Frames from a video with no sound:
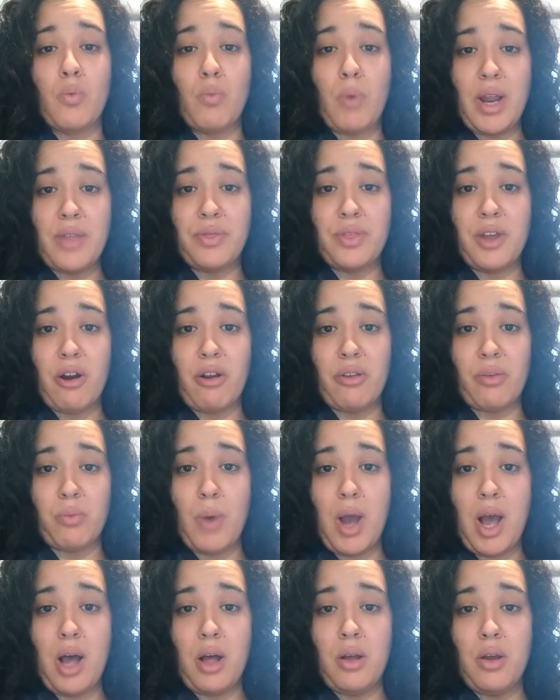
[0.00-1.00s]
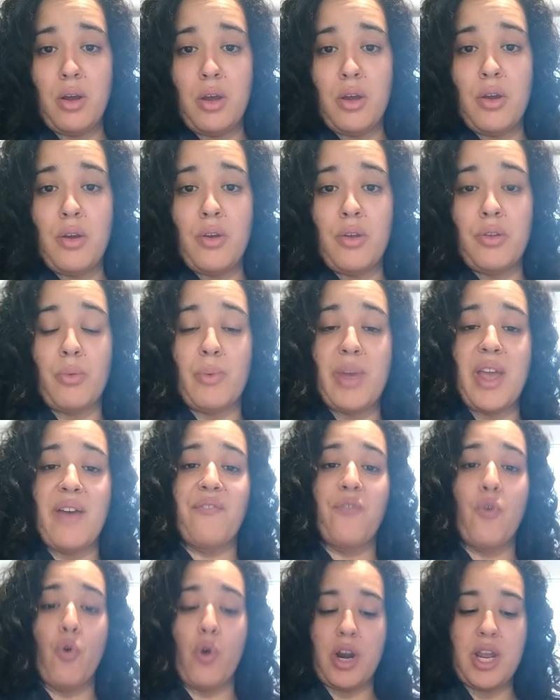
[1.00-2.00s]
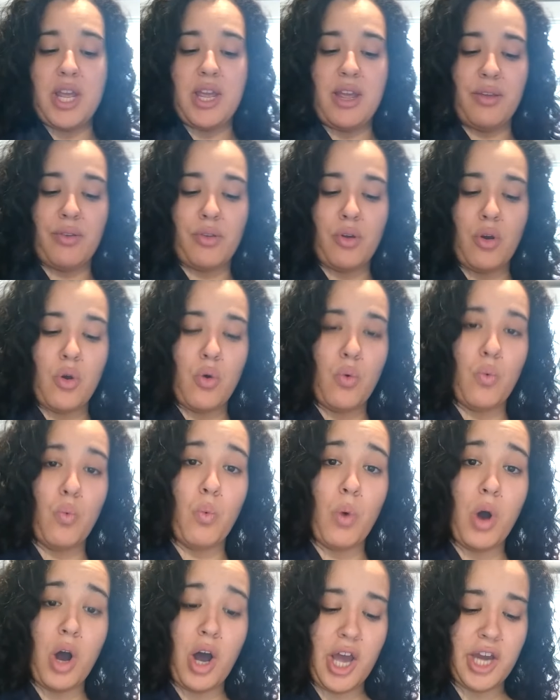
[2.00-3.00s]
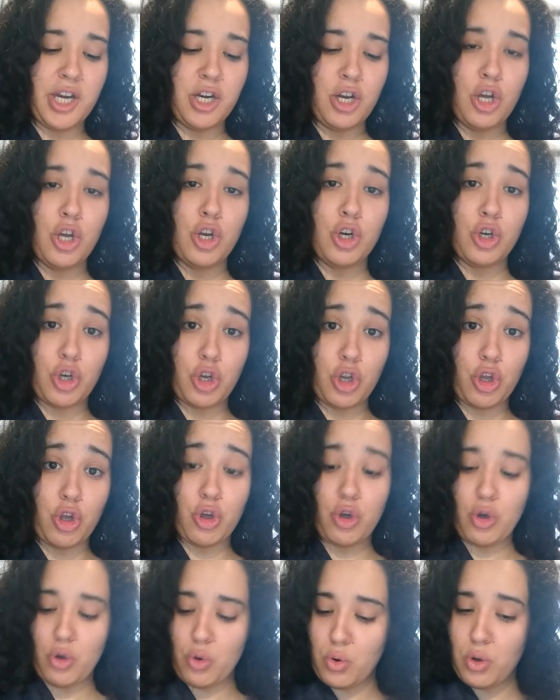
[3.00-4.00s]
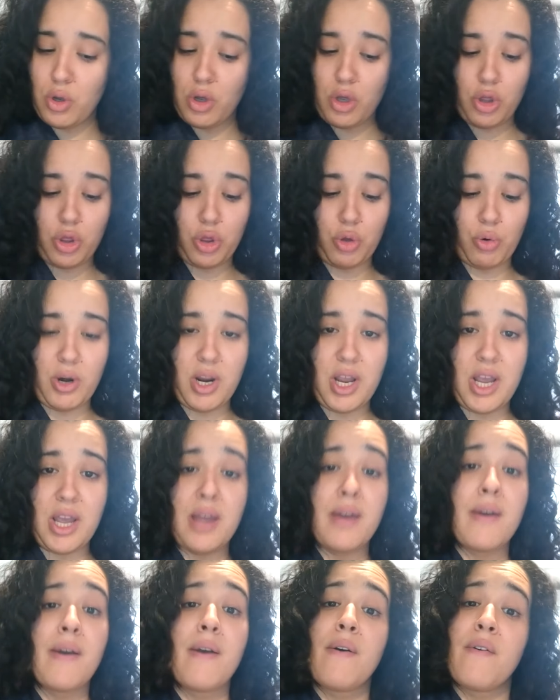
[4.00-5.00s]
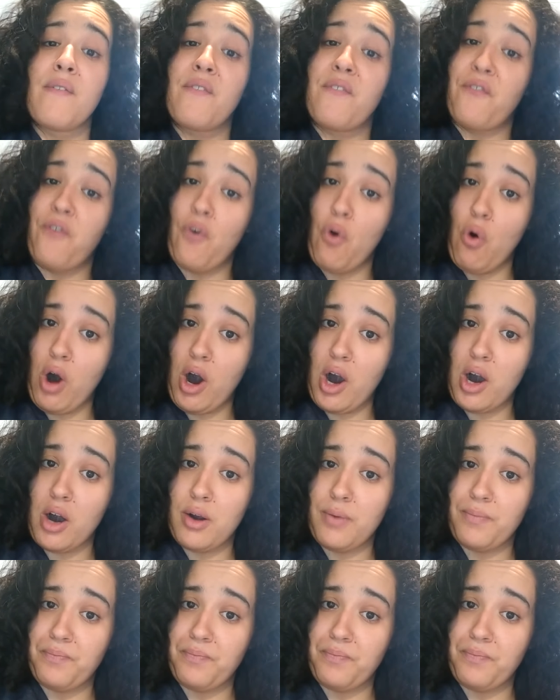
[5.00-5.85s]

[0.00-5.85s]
right there as well. So we have 4 E's. 1, 2, 3, 4.